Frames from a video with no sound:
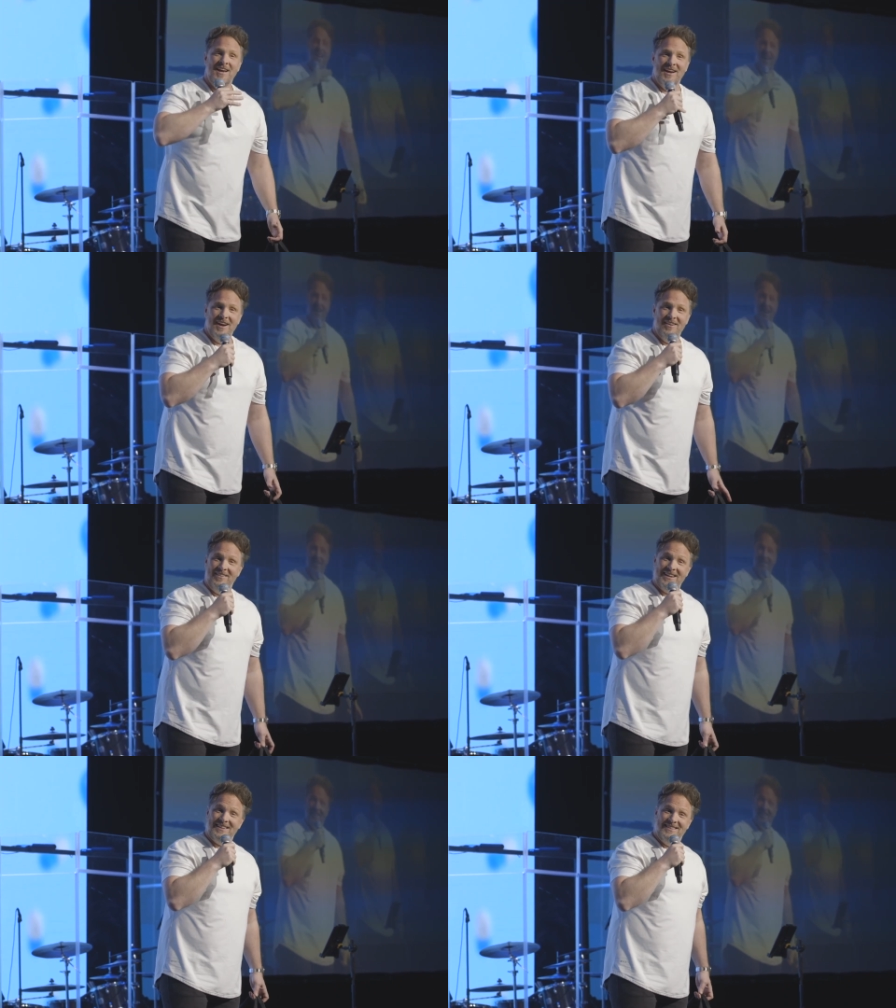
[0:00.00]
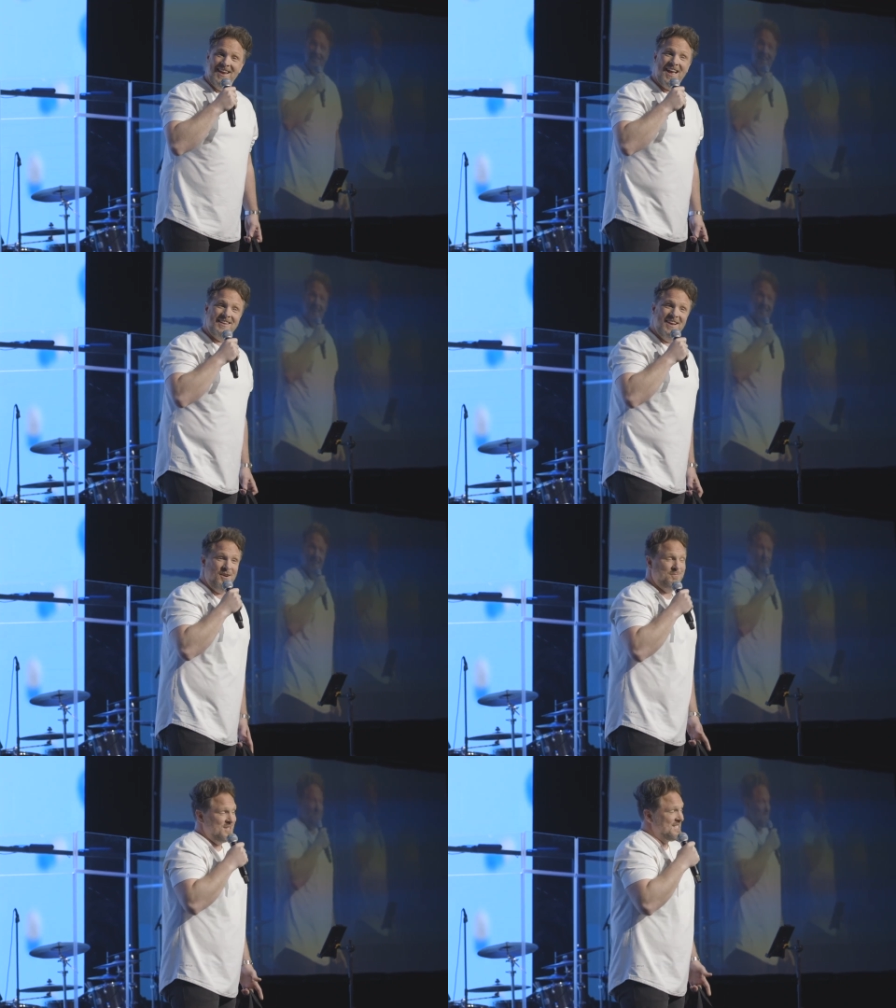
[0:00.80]
And I'm like, Dad gum.
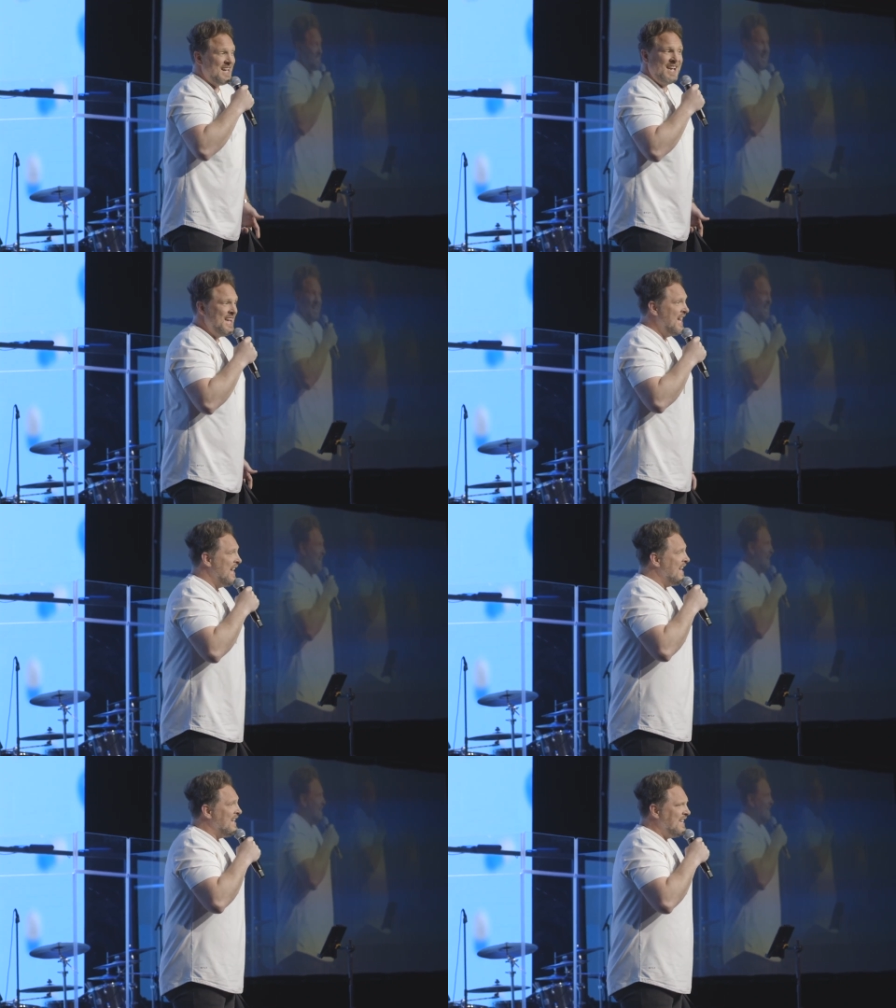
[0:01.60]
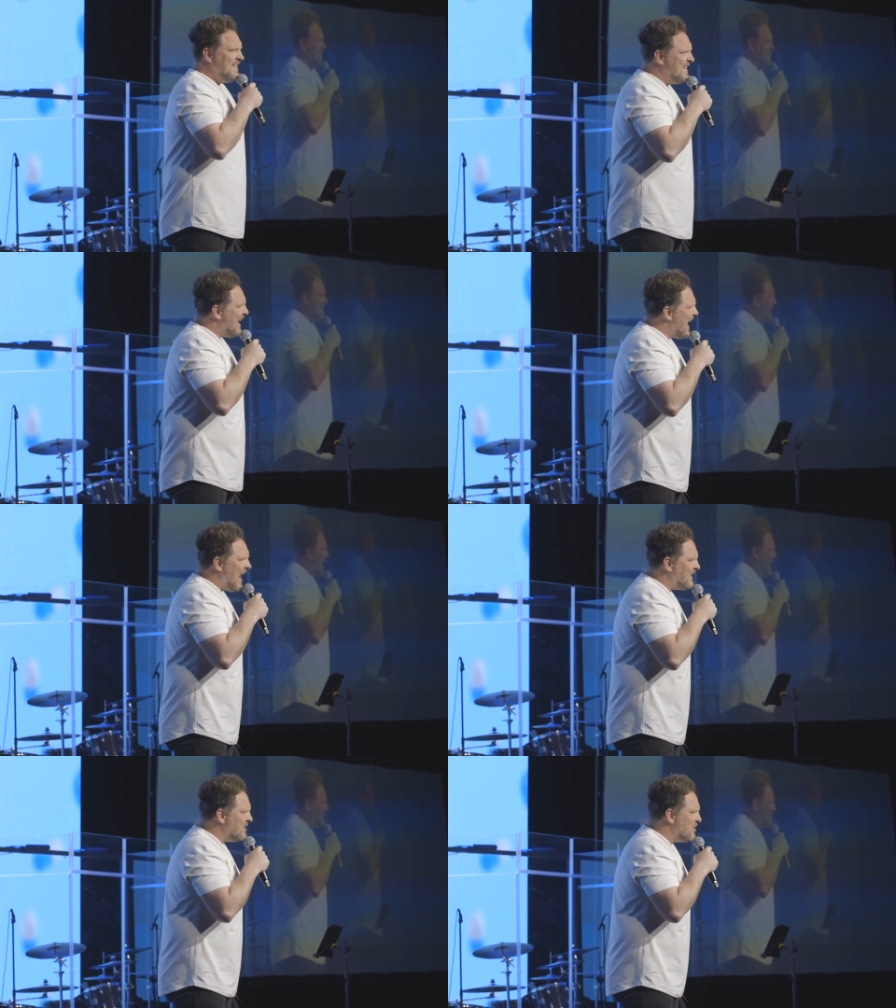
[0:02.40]
She's like, yeah, I
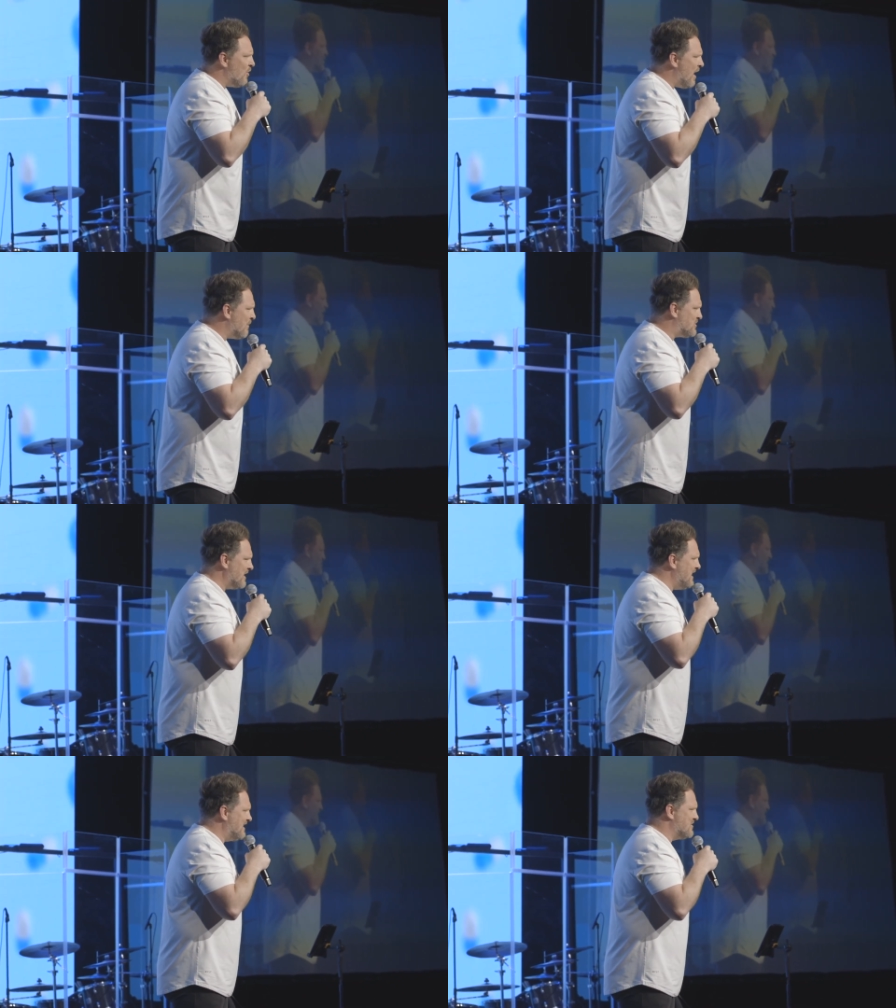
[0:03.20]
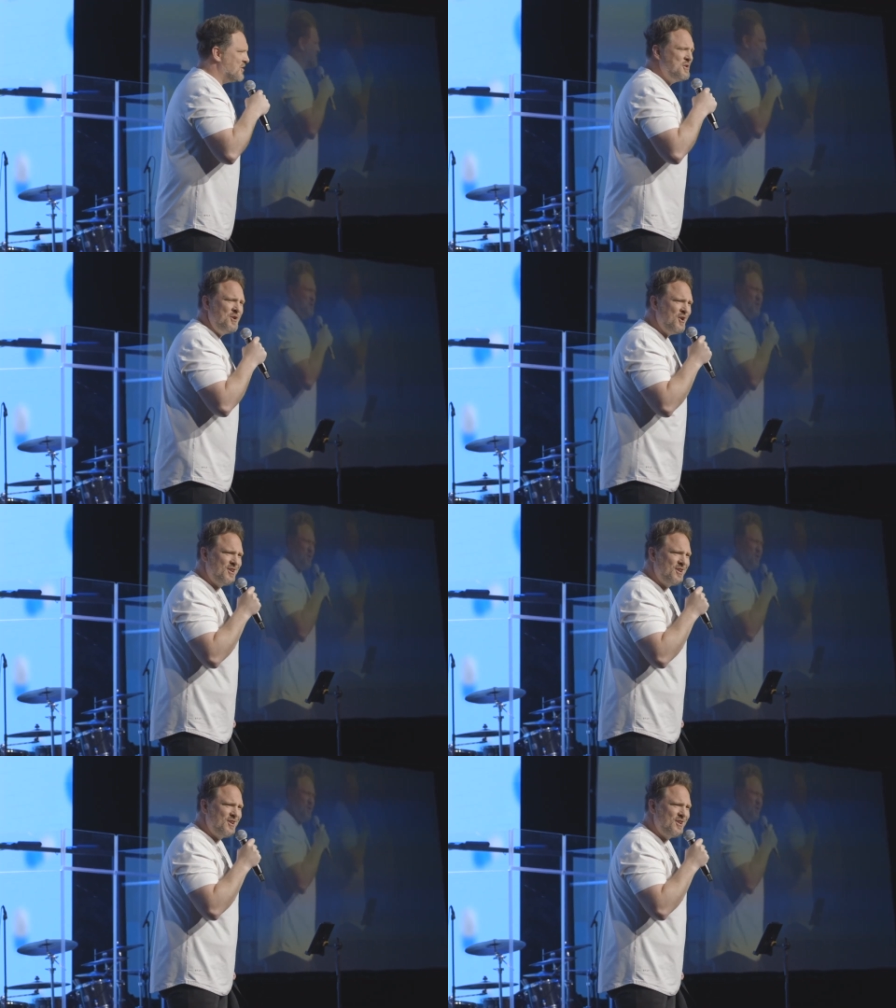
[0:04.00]
didn't know how much I needed to cook.